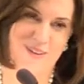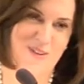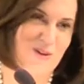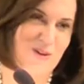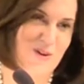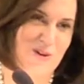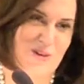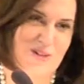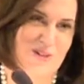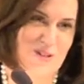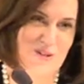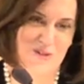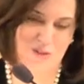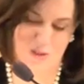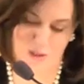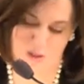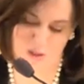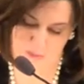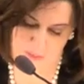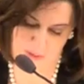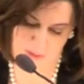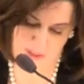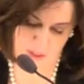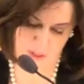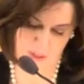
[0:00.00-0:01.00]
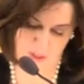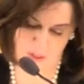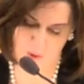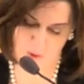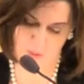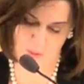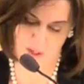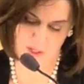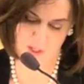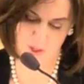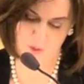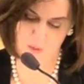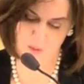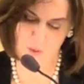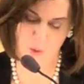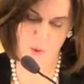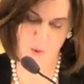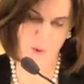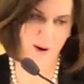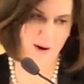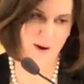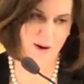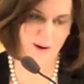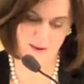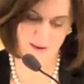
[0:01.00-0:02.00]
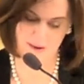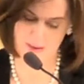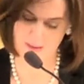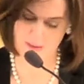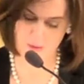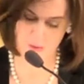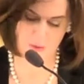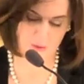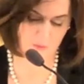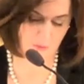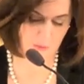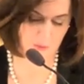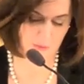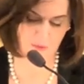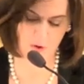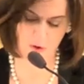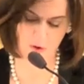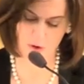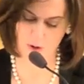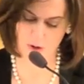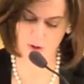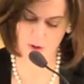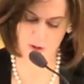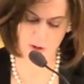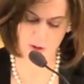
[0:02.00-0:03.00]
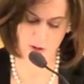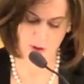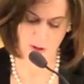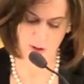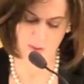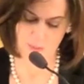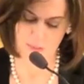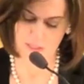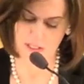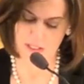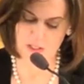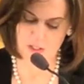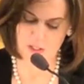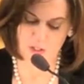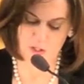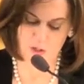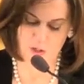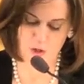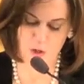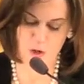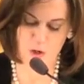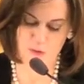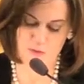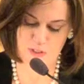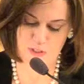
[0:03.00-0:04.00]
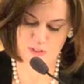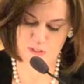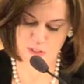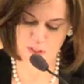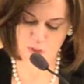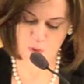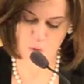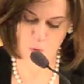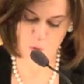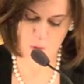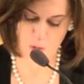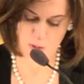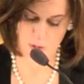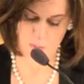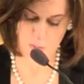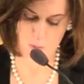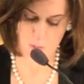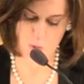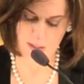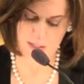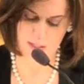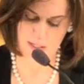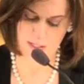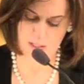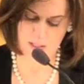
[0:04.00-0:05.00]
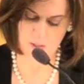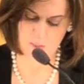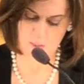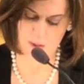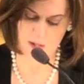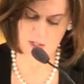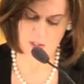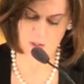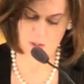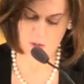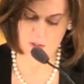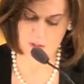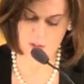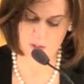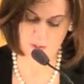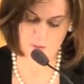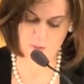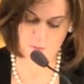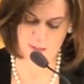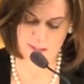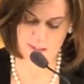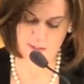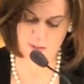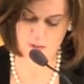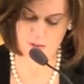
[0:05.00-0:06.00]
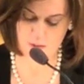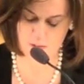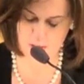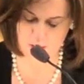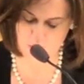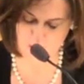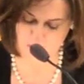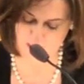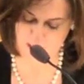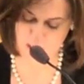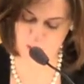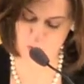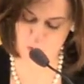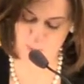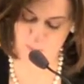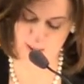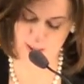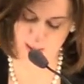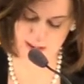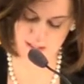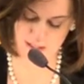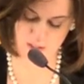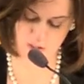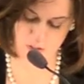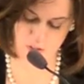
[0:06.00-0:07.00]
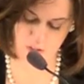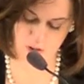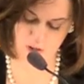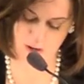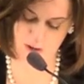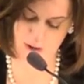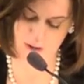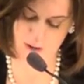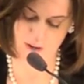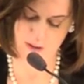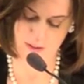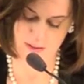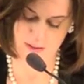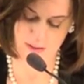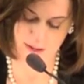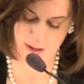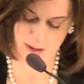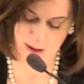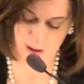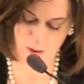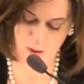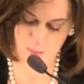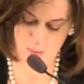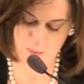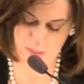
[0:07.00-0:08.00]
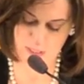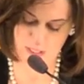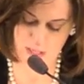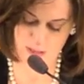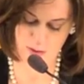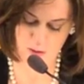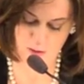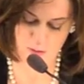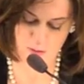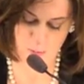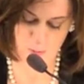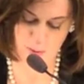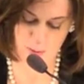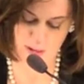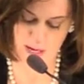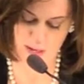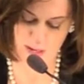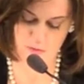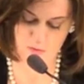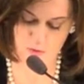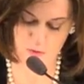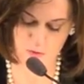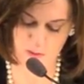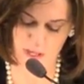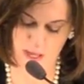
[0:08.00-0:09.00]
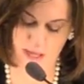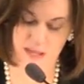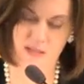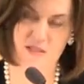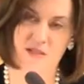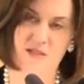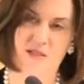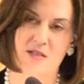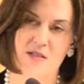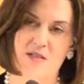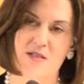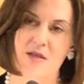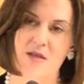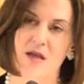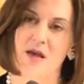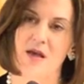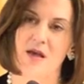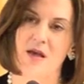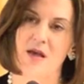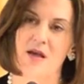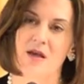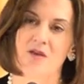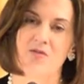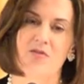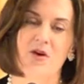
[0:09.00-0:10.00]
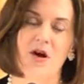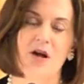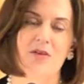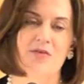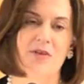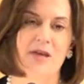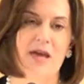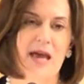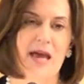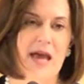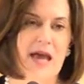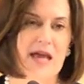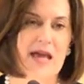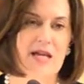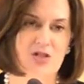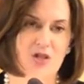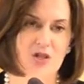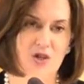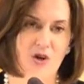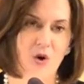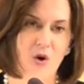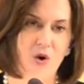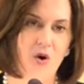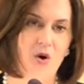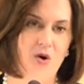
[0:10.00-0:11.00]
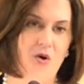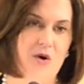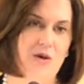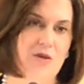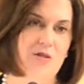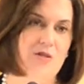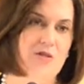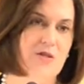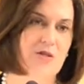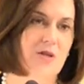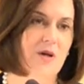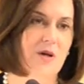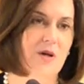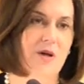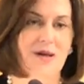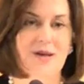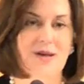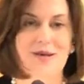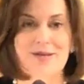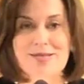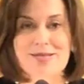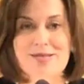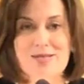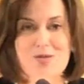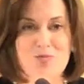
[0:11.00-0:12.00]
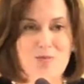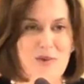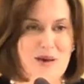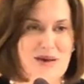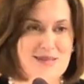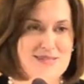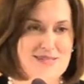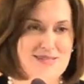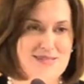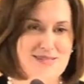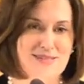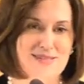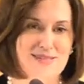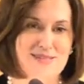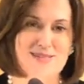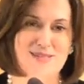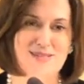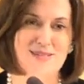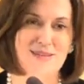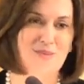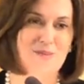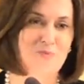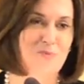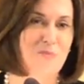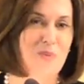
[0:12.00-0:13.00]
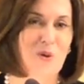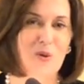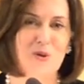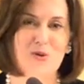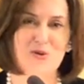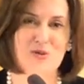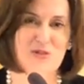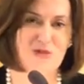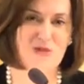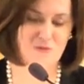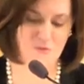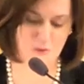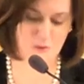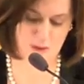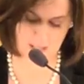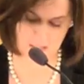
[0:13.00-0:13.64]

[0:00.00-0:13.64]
And of course, there's just been so much more, as we've heard. But he served as the court-appointed special master to help settle the painful cases involving Agent Orange and asbestos and birth